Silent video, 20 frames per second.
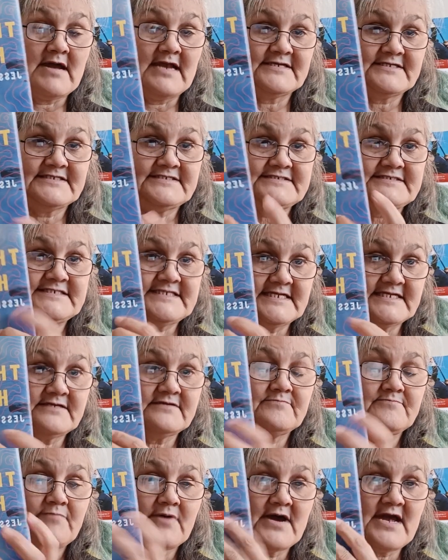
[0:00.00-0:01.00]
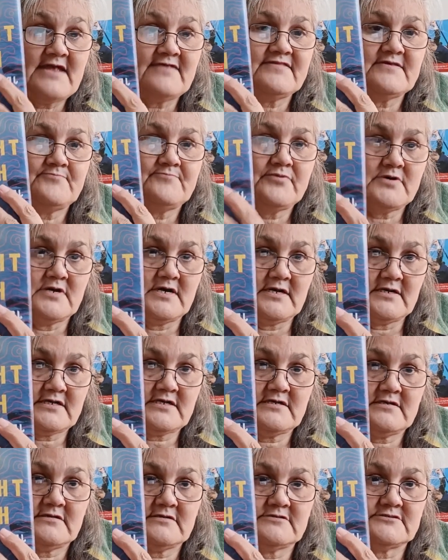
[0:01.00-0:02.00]
I didn't buy the book
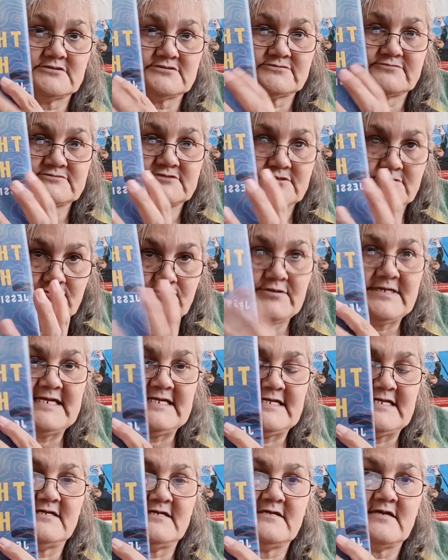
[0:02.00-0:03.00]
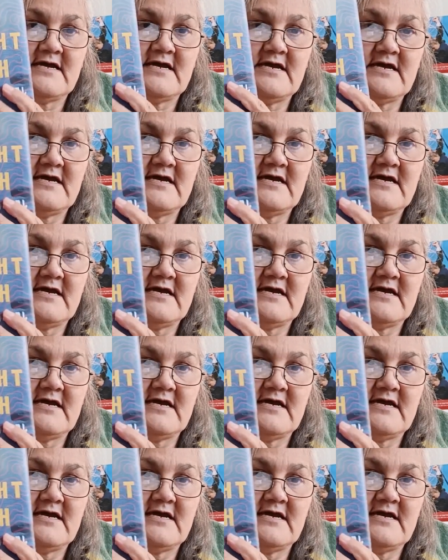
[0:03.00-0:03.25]
to read it.